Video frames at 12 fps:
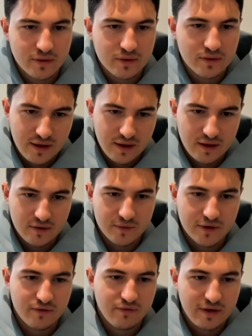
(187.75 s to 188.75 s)
And we're
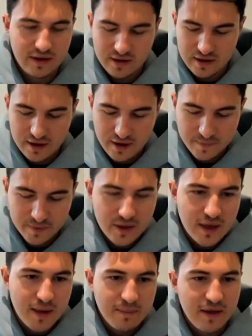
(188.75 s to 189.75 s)
going to feed it here.
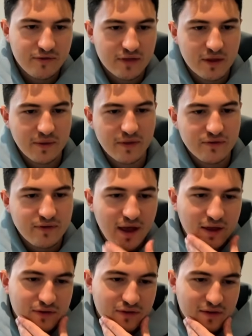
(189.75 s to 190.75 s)
Basically what this
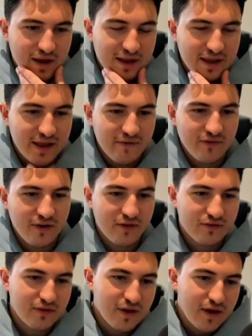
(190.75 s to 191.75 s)
does is it kind of gives
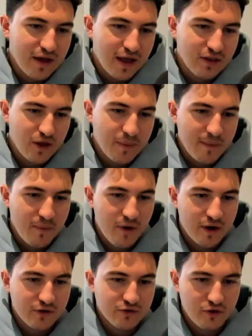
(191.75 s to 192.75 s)
us a little bit more
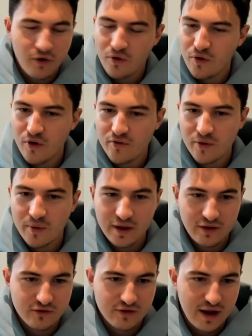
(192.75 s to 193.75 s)
control over what
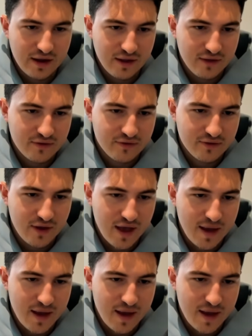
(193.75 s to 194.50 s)
each slide is,